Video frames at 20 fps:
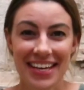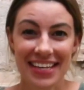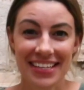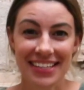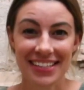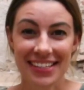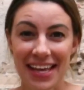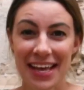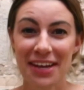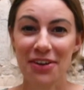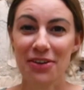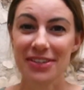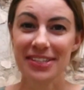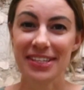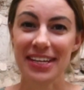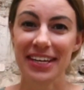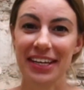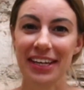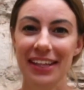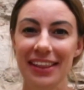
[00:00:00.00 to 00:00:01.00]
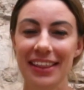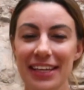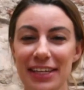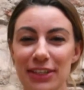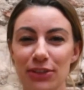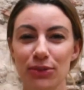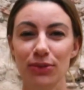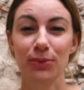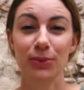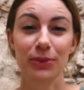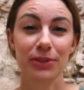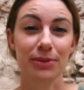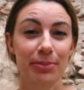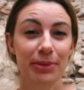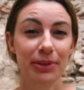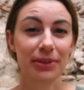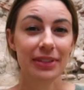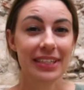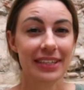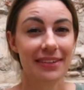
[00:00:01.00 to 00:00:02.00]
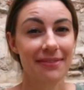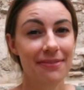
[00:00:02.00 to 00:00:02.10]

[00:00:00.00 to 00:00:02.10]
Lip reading: San Jose Cathedral was built in